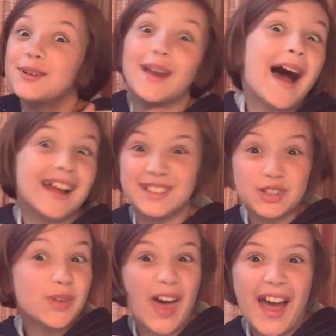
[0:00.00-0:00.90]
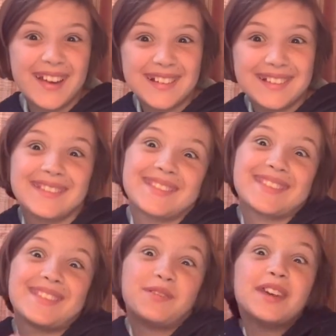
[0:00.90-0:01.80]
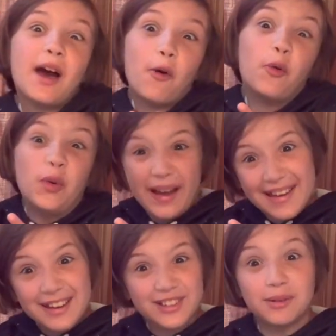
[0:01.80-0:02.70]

not do that. We got way too